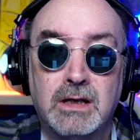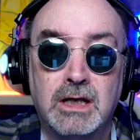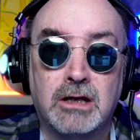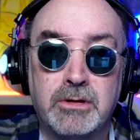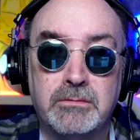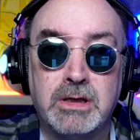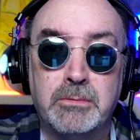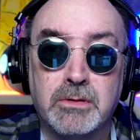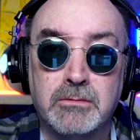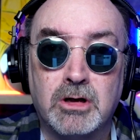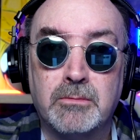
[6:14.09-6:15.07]
helping me
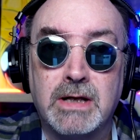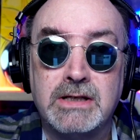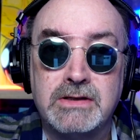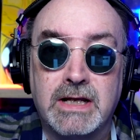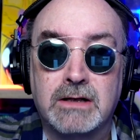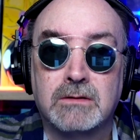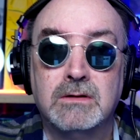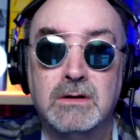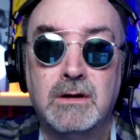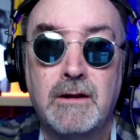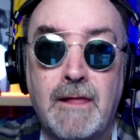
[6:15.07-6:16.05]
promote my channel
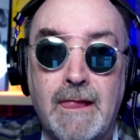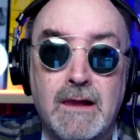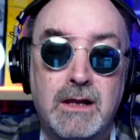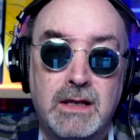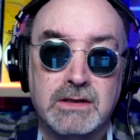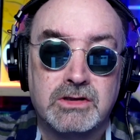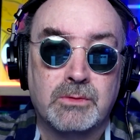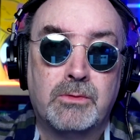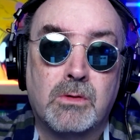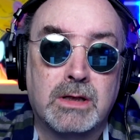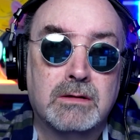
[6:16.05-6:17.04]
and
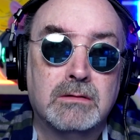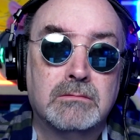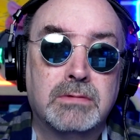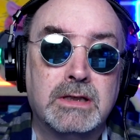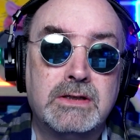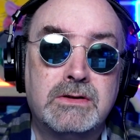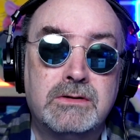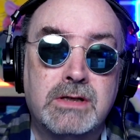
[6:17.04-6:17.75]
support it, please